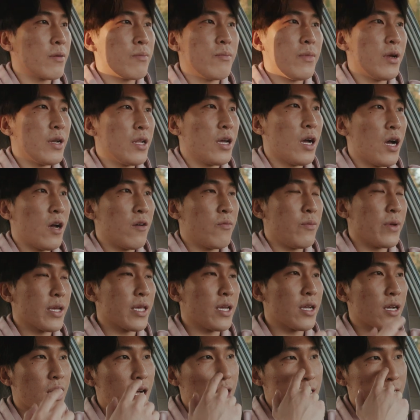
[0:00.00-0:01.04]
money off
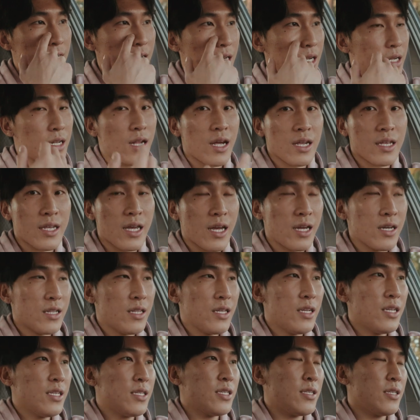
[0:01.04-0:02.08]
making content, not yet at
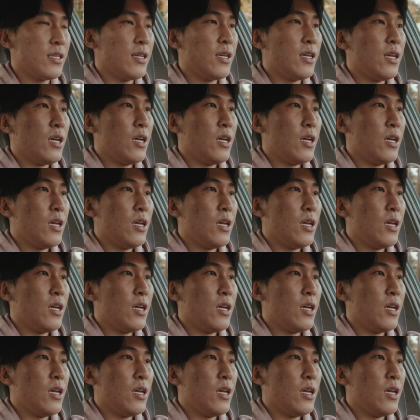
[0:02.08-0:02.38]
least.